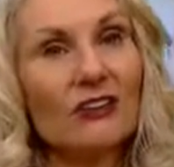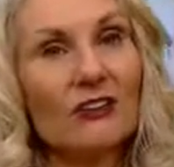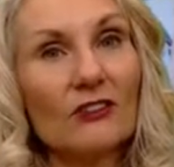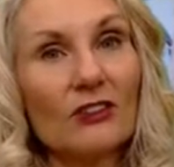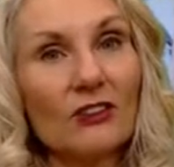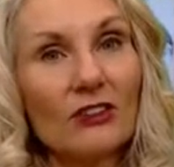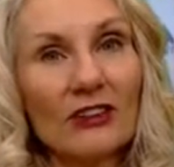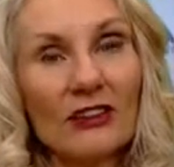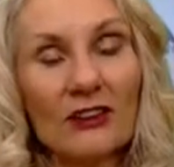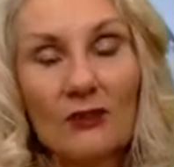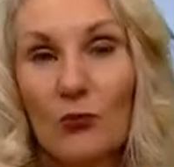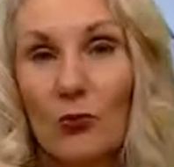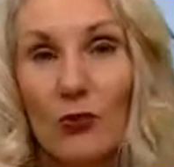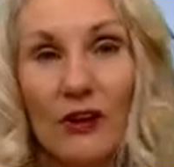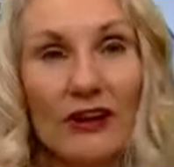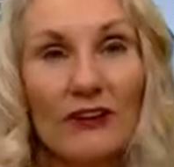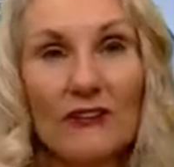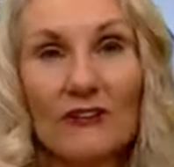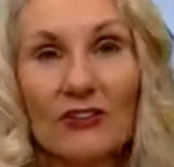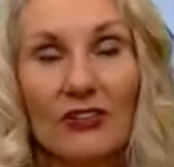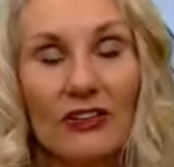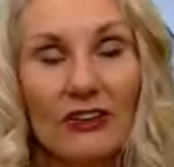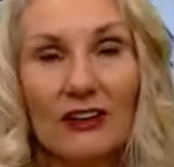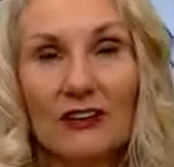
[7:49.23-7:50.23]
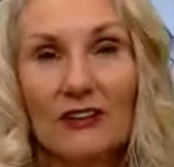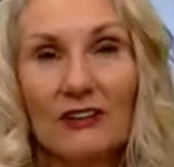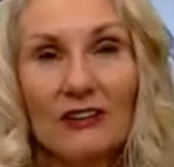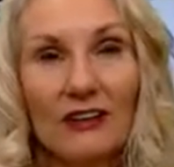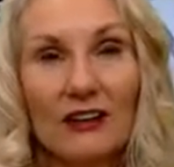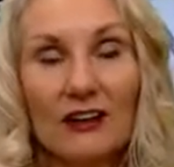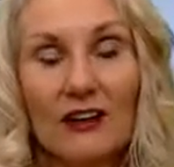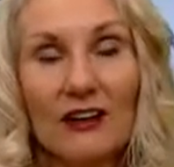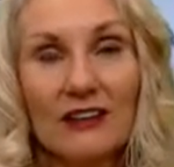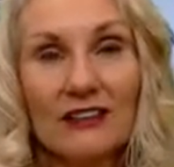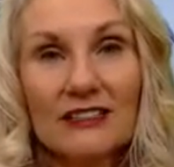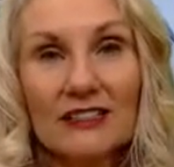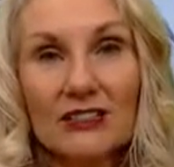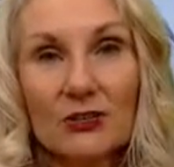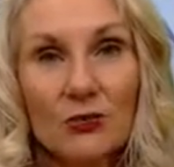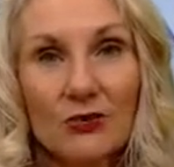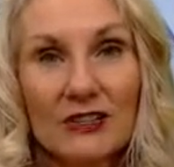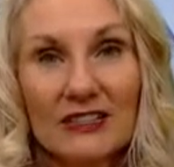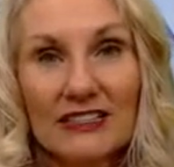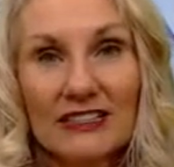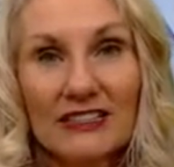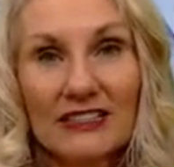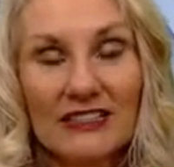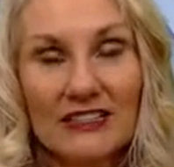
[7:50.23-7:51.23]
and whatever the, the
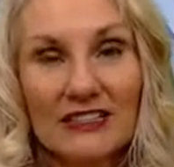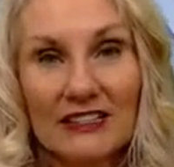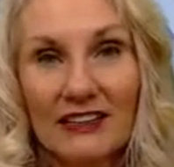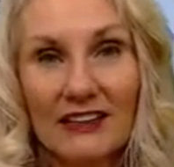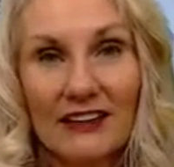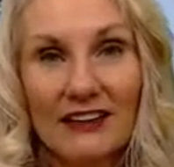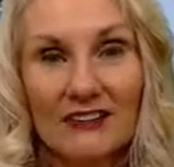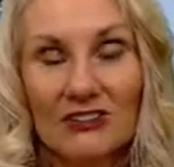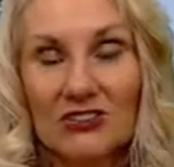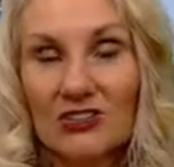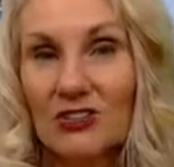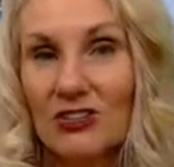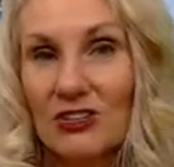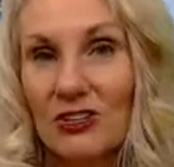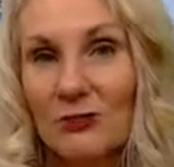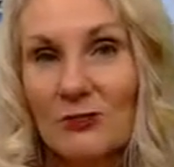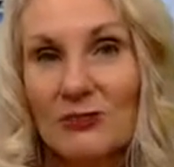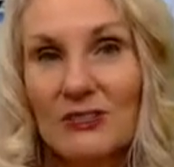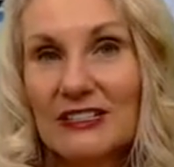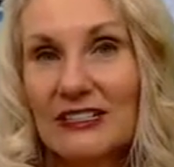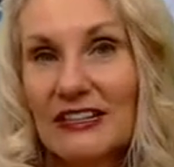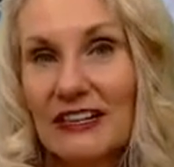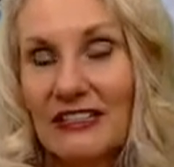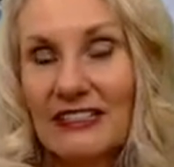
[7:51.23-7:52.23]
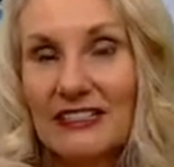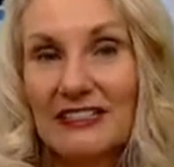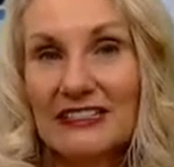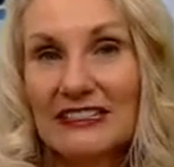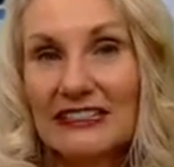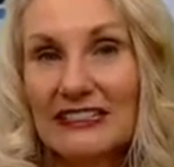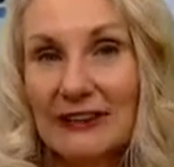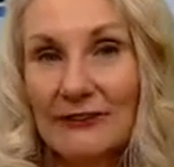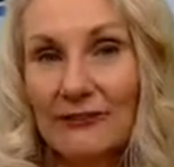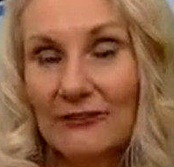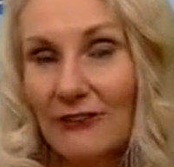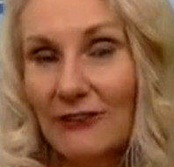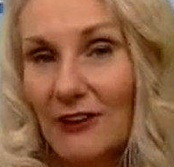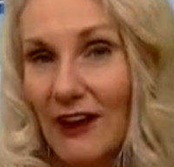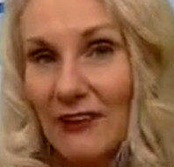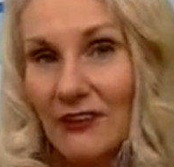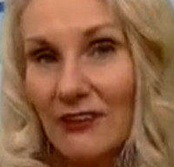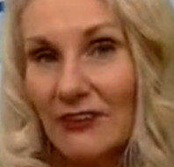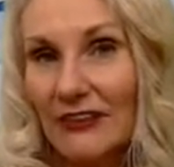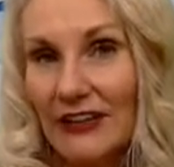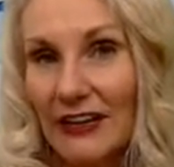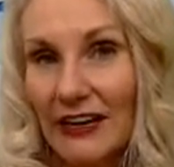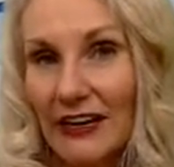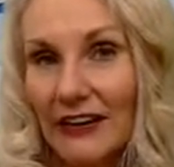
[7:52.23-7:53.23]
consequences and the circumstances that
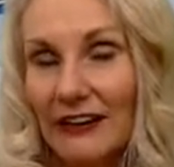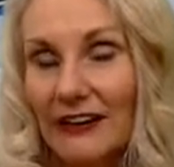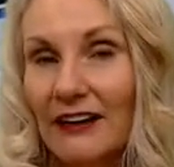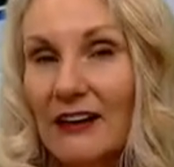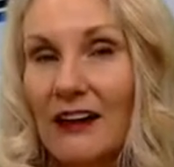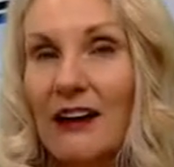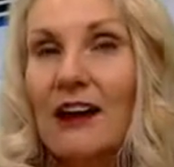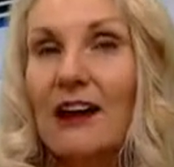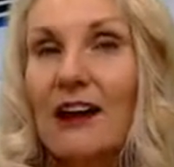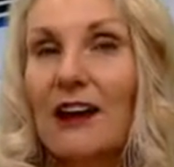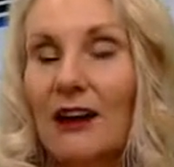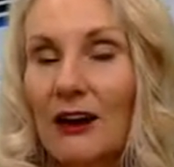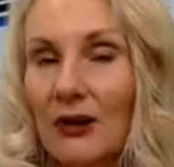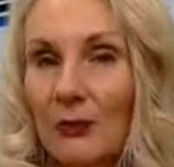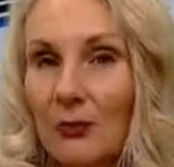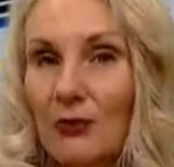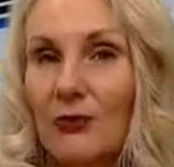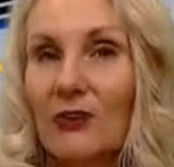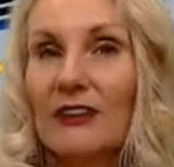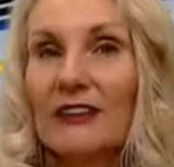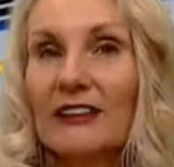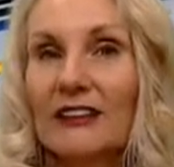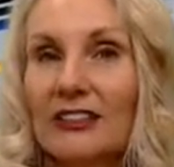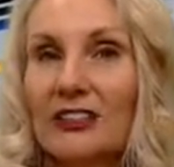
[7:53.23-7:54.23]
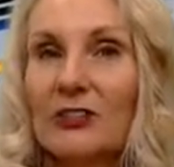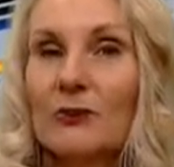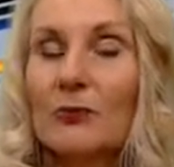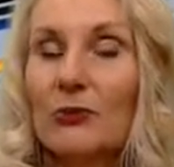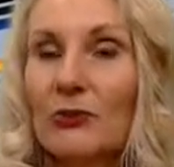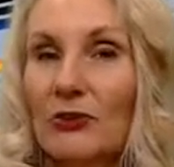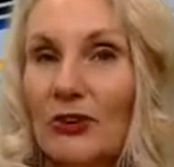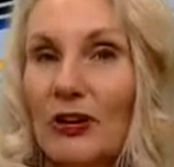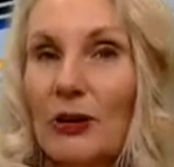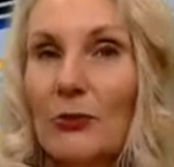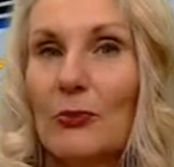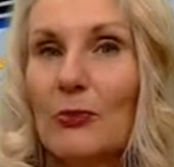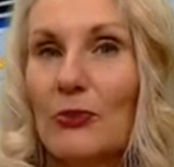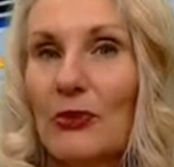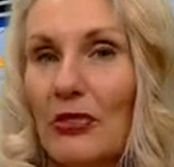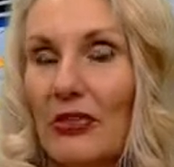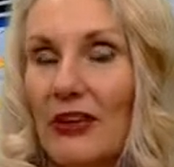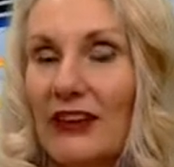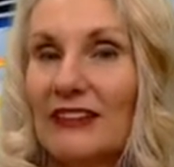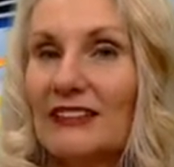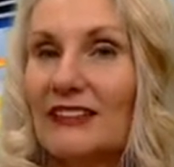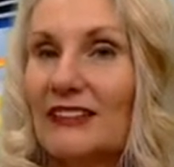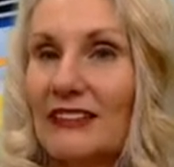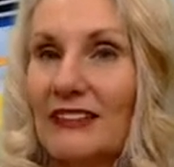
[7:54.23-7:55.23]
follow that, I'm willing to put up with
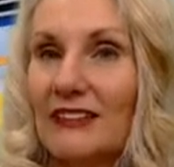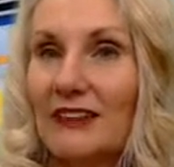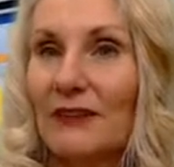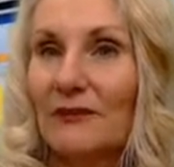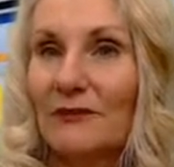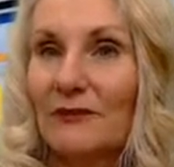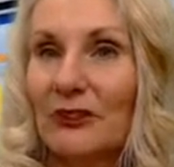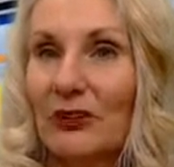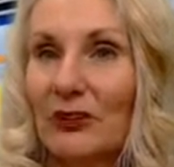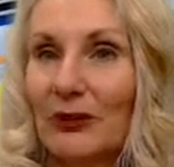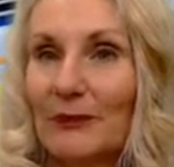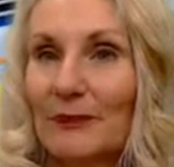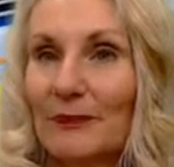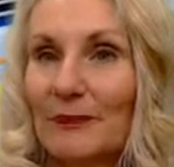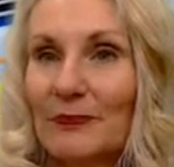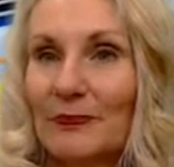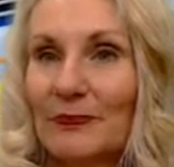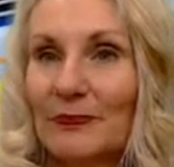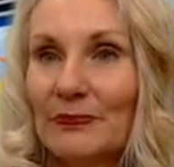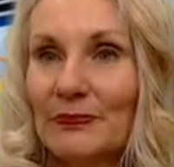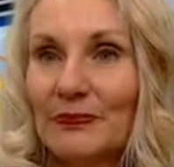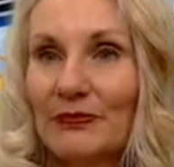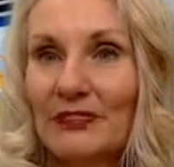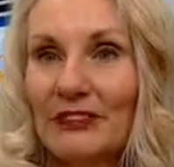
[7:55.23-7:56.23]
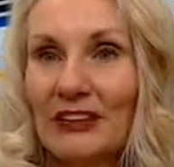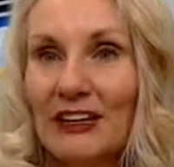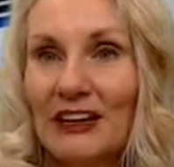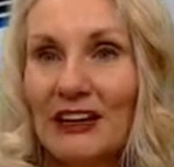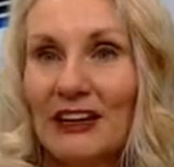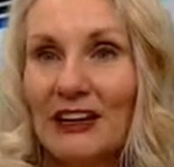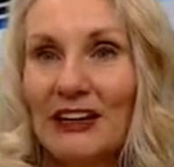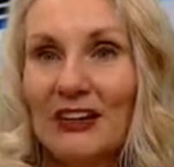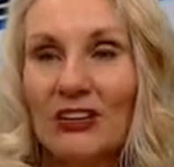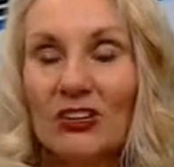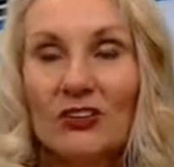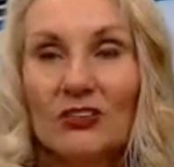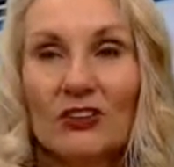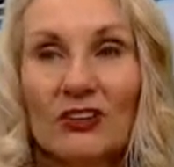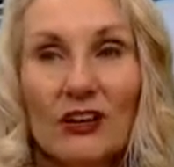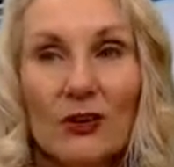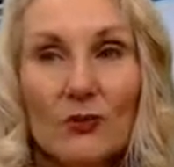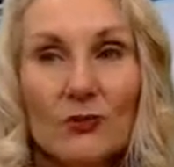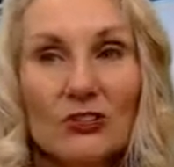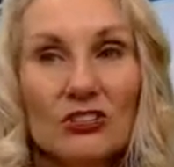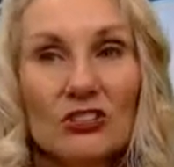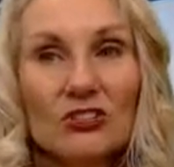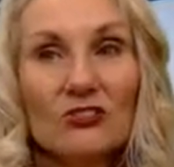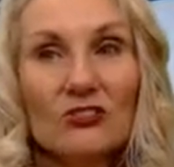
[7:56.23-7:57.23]
that discomfort. You get
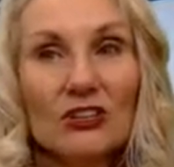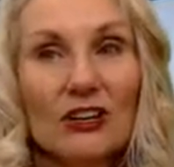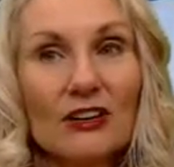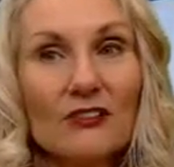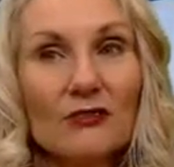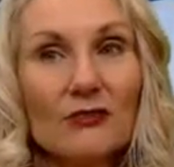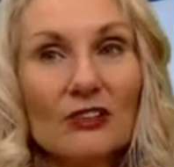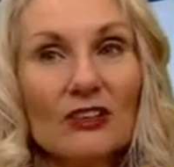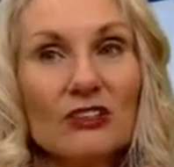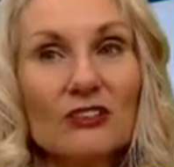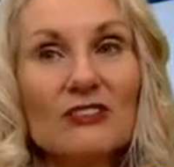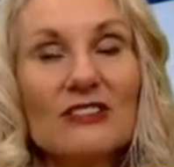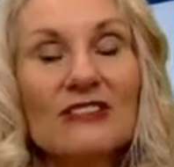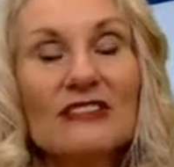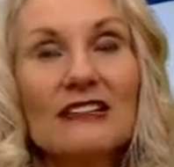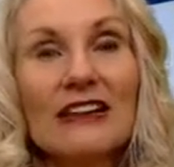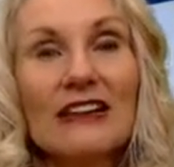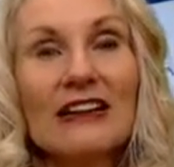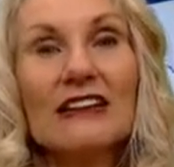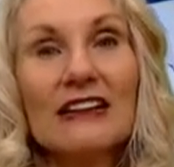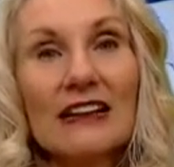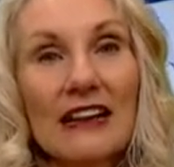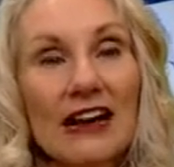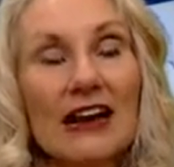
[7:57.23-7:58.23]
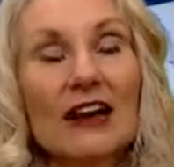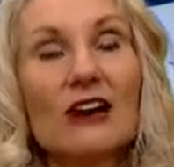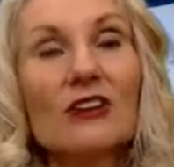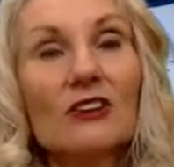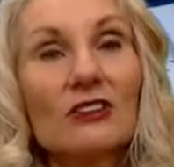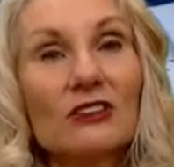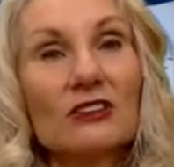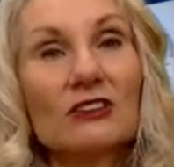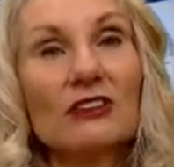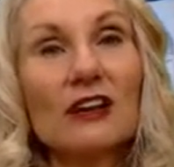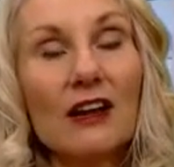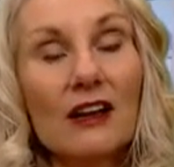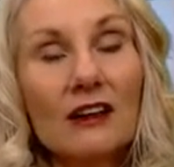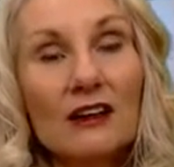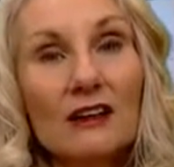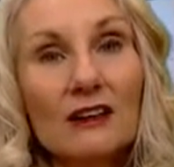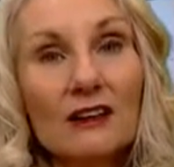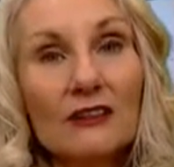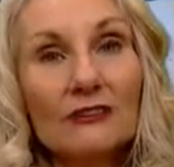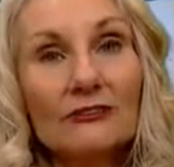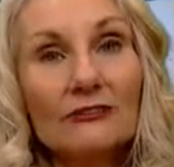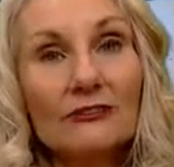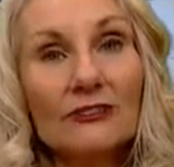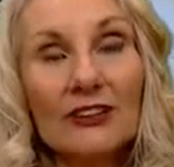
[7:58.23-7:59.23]
what you give when you send out
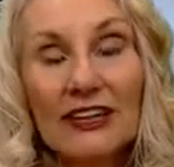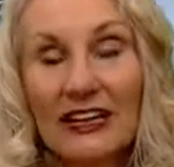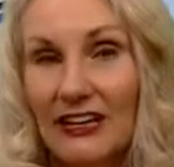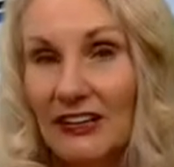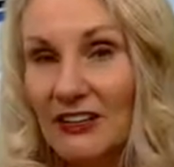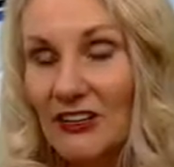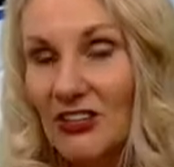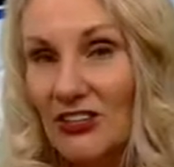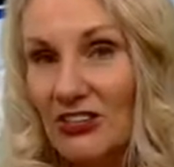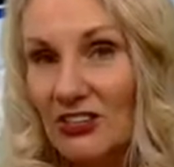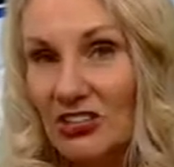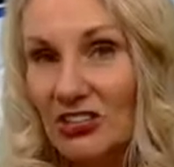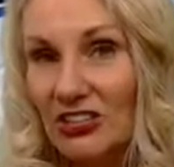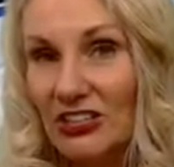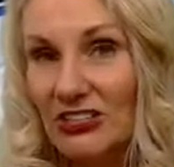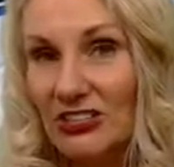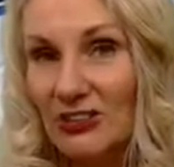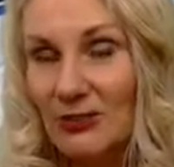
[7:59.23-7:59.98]
love energy to